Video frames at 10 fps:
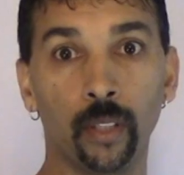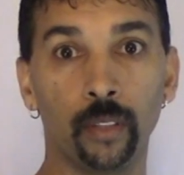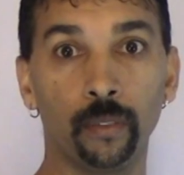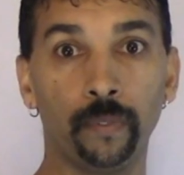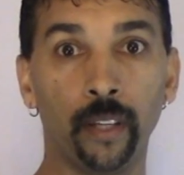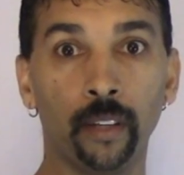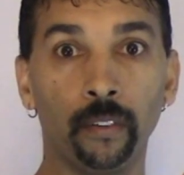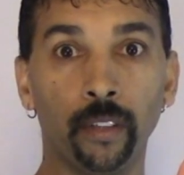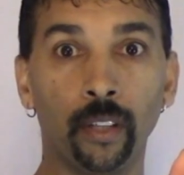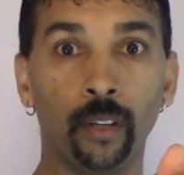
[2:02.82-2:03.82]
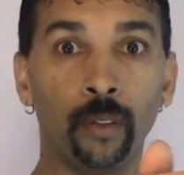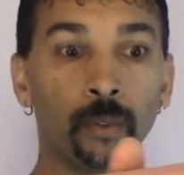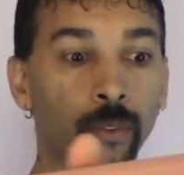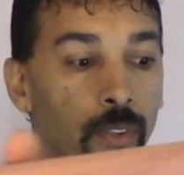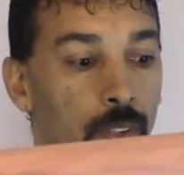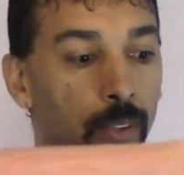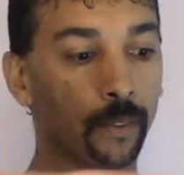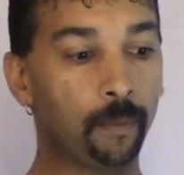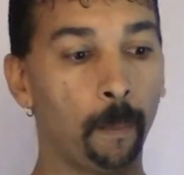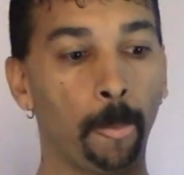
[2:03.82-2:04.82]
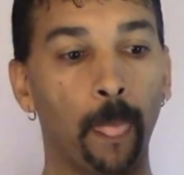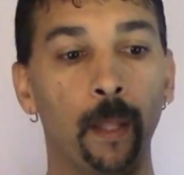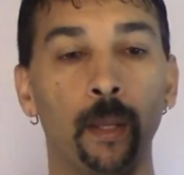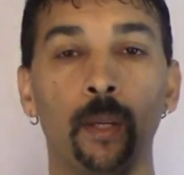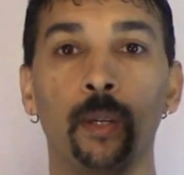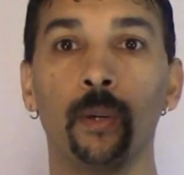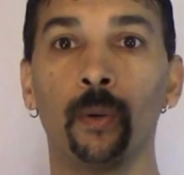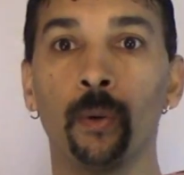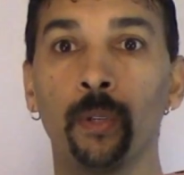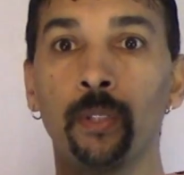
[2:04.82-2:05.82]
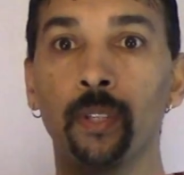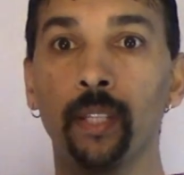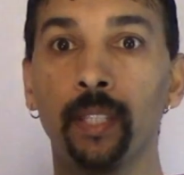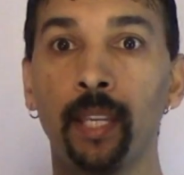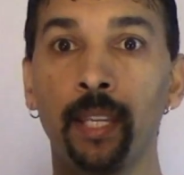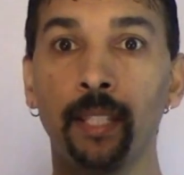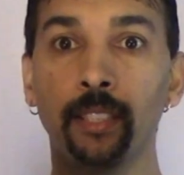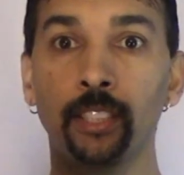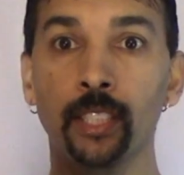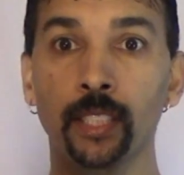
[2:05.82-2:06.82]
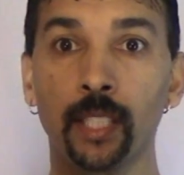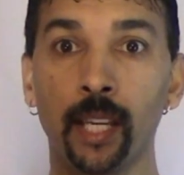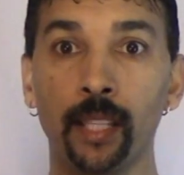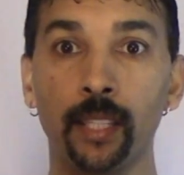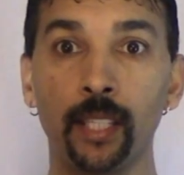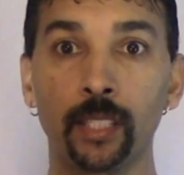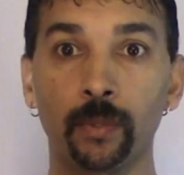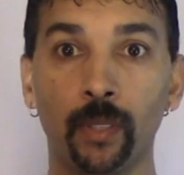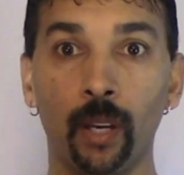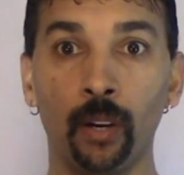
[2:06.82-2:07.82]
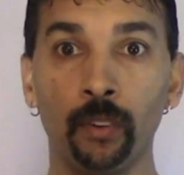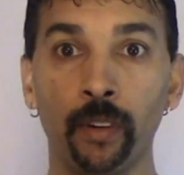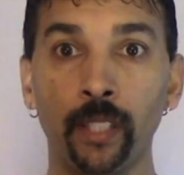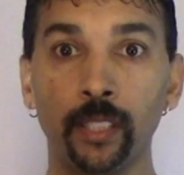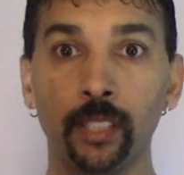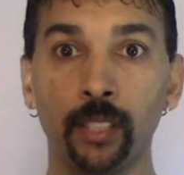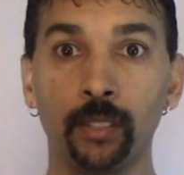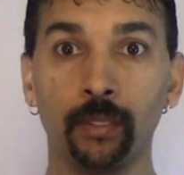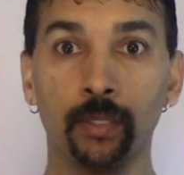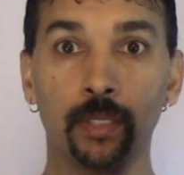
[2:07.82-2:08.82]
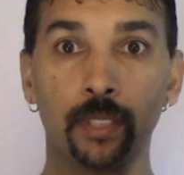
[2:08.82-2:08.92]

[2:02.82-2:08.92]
your fingering holes. Or you can get it just like this one, already tuned.